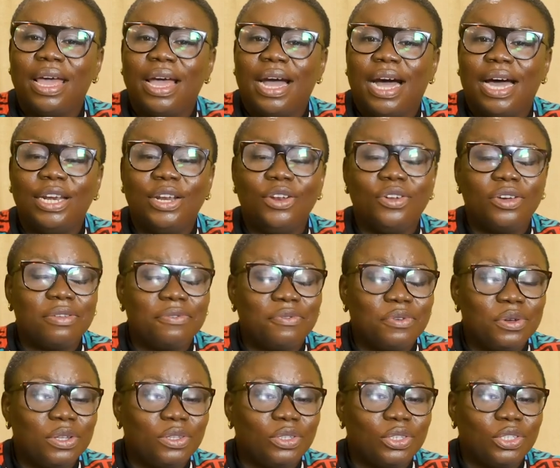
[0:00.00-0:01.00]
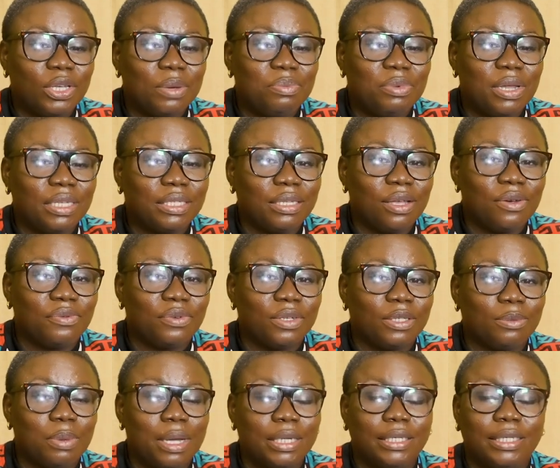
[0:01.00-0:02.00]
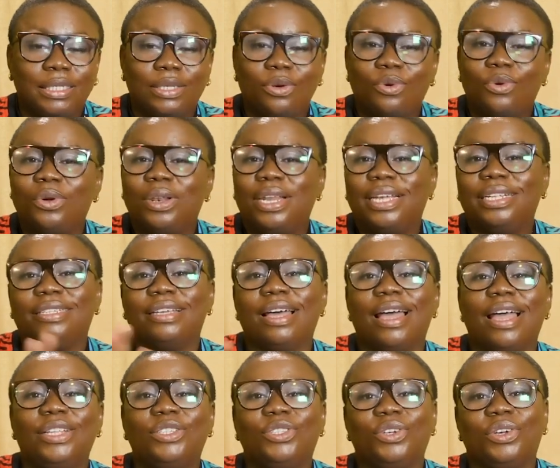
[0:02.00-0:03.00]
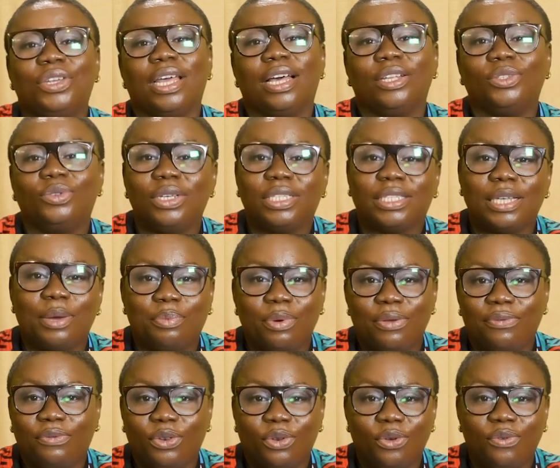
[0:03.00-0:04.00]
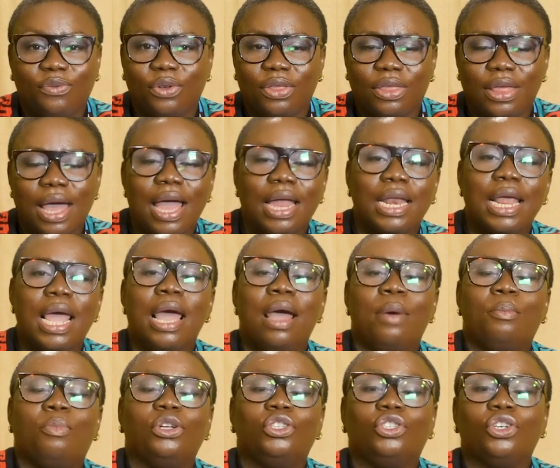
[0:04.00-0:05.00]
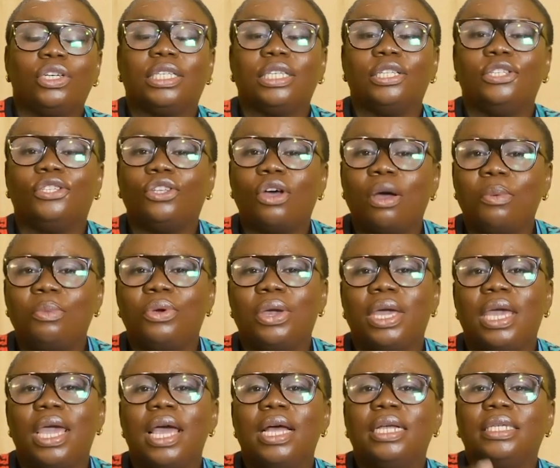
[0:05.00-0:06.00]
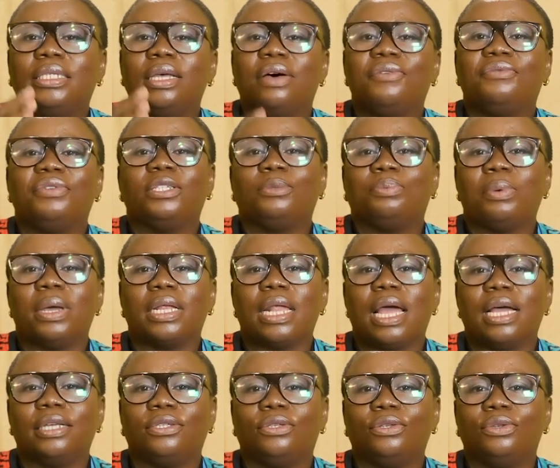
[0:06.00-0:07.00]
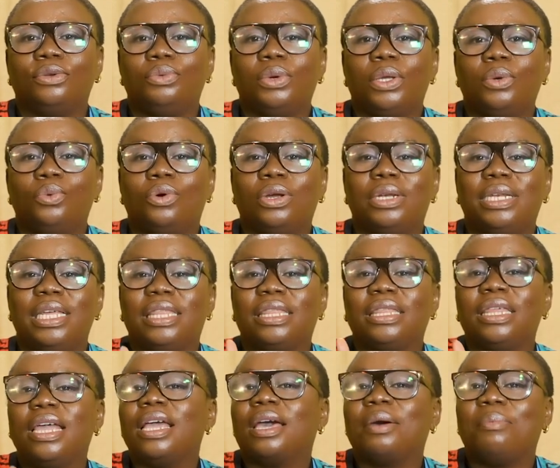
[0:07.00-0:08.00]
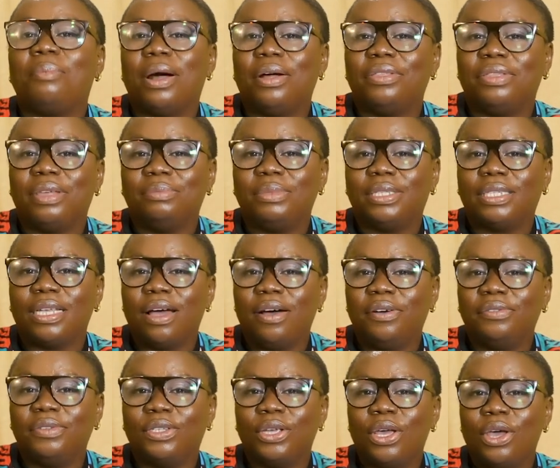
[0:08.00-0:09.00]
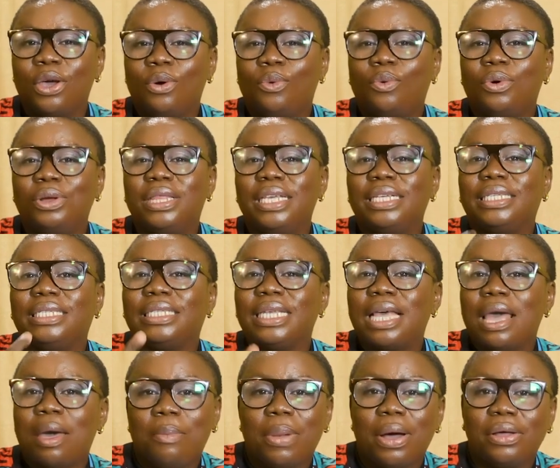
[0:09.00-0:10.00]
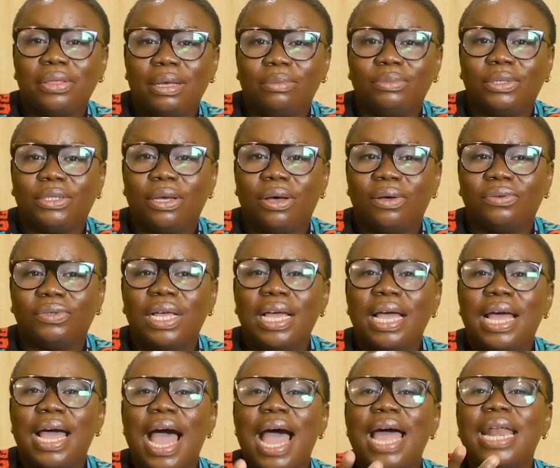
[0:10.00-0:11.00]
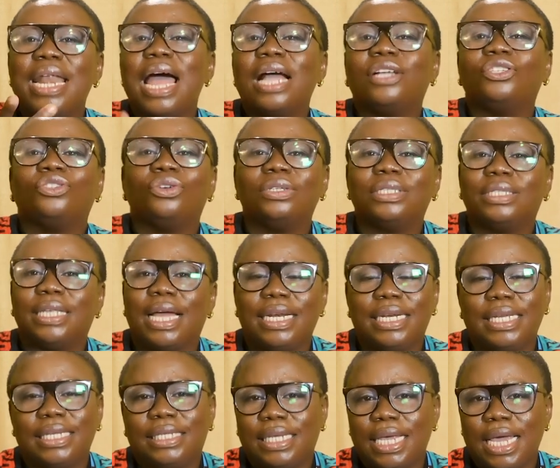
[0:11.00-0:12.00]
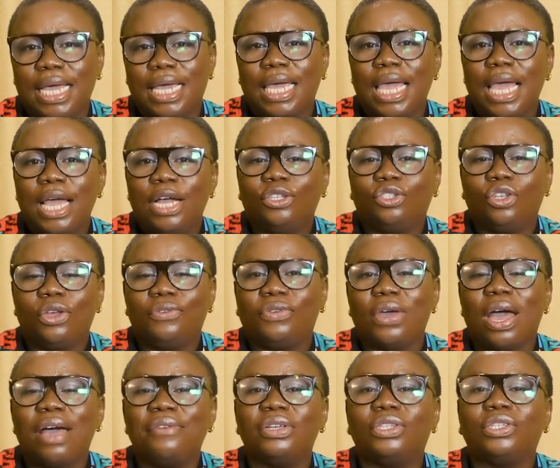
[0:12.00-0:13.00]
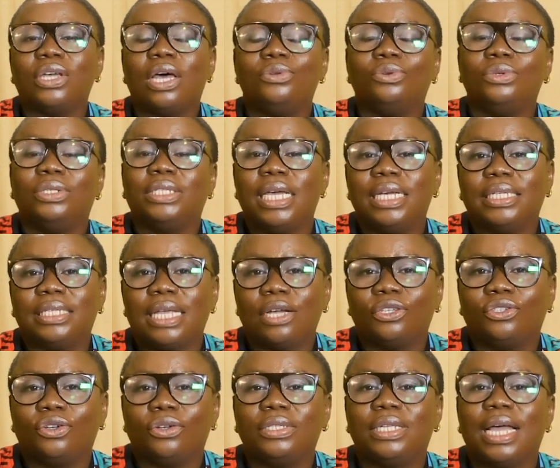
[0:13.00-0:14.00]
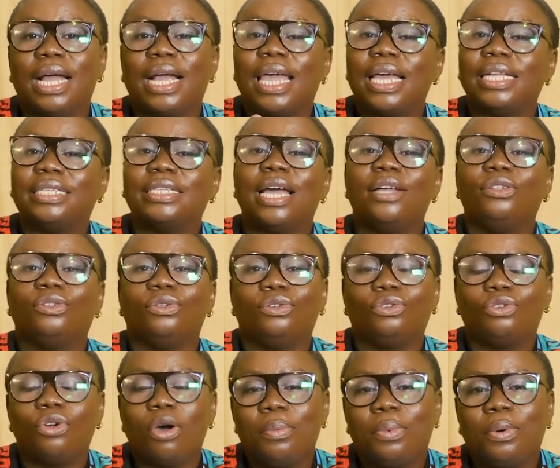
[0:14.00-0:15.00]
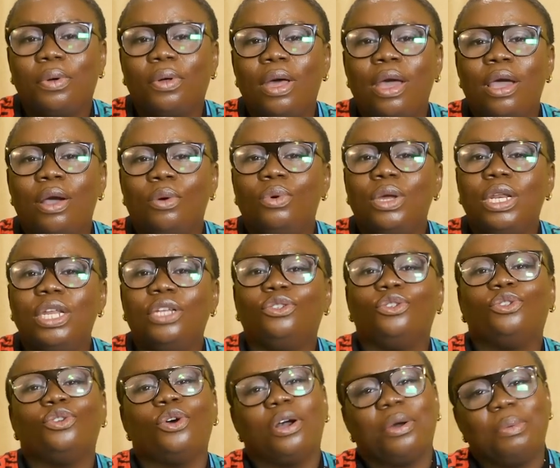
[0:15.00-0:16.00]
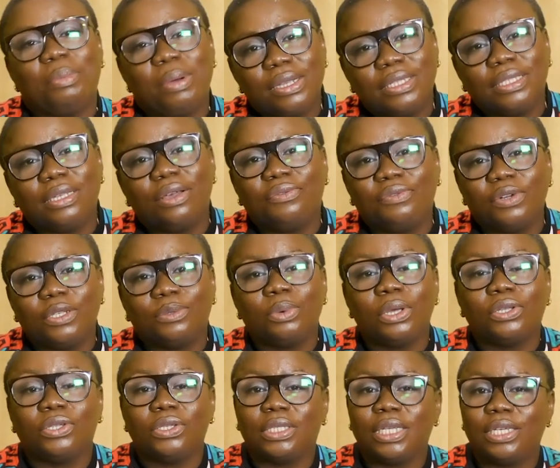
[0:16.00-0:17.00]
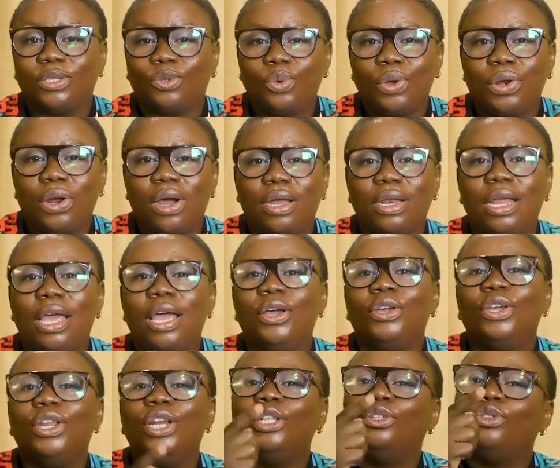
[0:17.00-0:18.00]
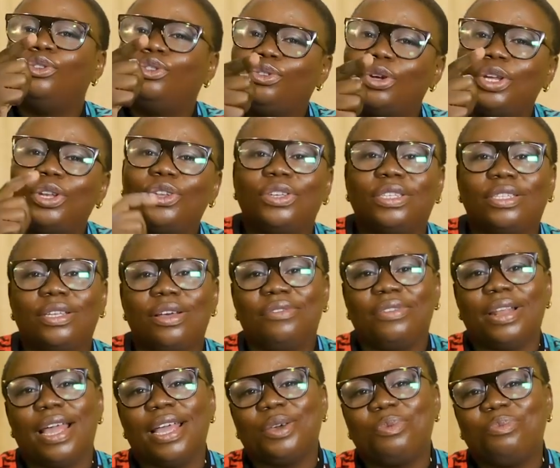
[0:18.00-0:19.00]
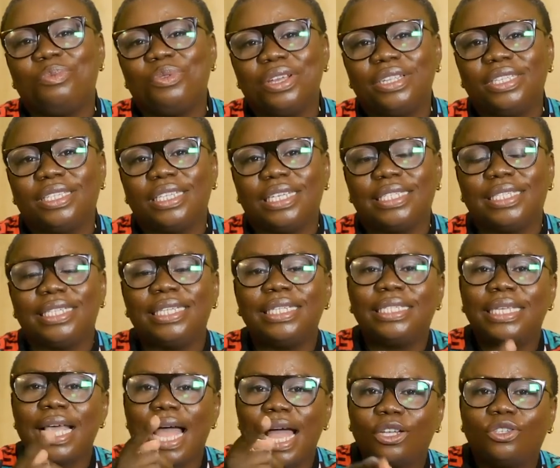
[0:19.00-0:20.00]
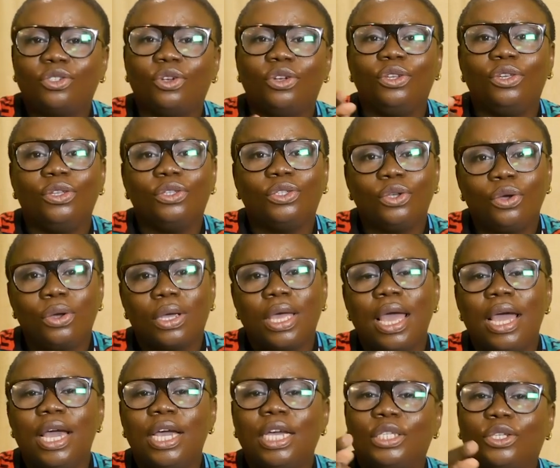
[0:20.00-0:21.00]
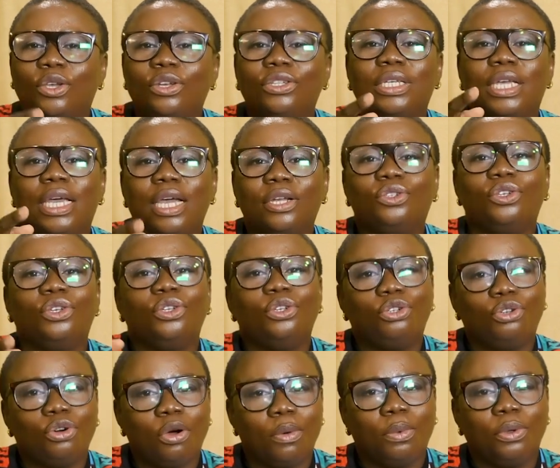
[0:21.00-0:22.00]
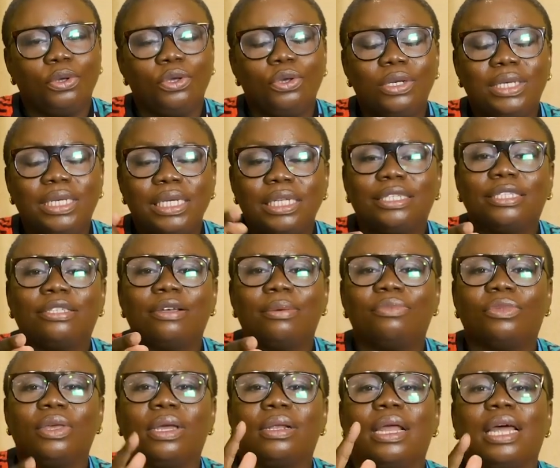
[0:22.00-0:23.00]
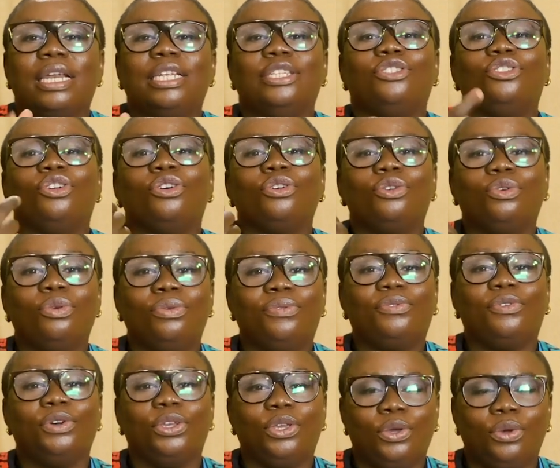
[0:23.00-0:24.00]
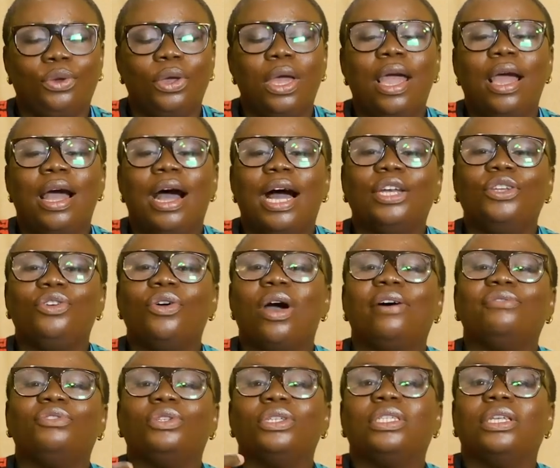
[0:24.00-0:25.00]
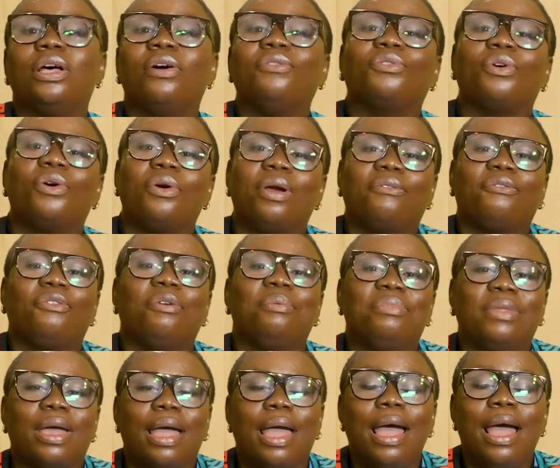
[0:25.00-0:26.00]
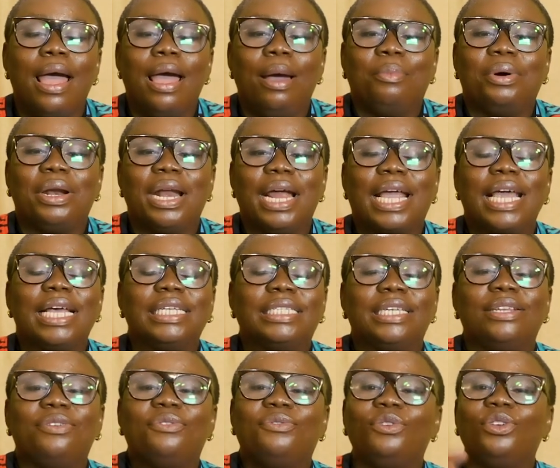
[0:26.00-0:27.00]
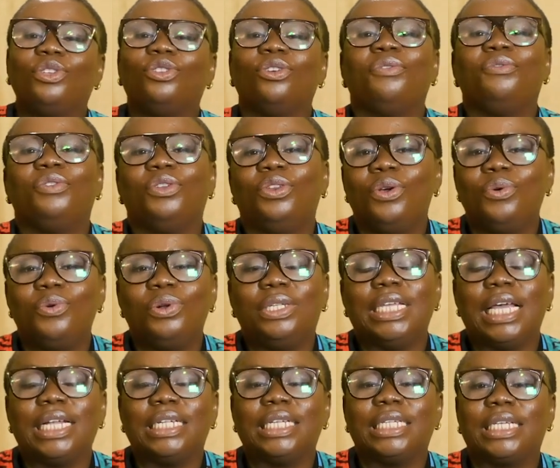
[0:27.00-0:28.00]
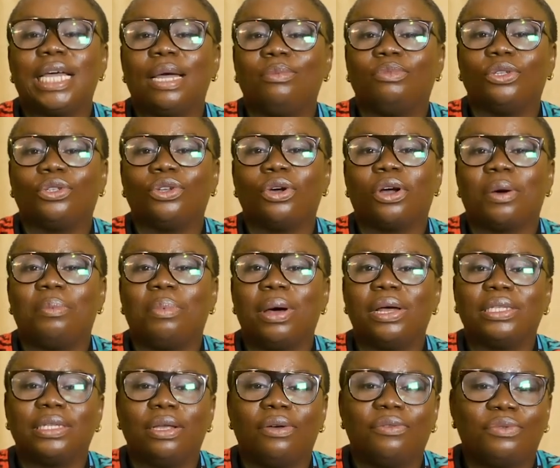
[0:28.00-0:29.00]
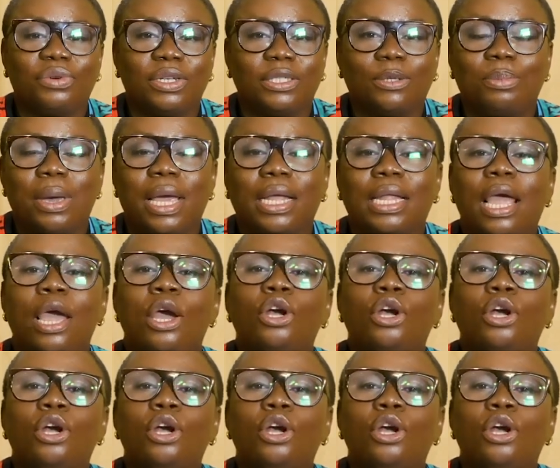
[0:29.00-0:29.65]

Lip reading: And in order for you to shape their self-respect is a whole entire journey. I'll do a separate video for that. But just in summary, self-respect has to do with what they think about themselves, what they say about themselves, and actions that they take. So if you have a child who takes actions that get her into trouble, we need to talk about self-respect. To say, sweetheart, you need to treat yourself like a princess. This action you took is going to get you in trouble. You did something that is not good for you, and you have to self-correct from there. But I guess in a future video, we'll take the time to talk about self-respect.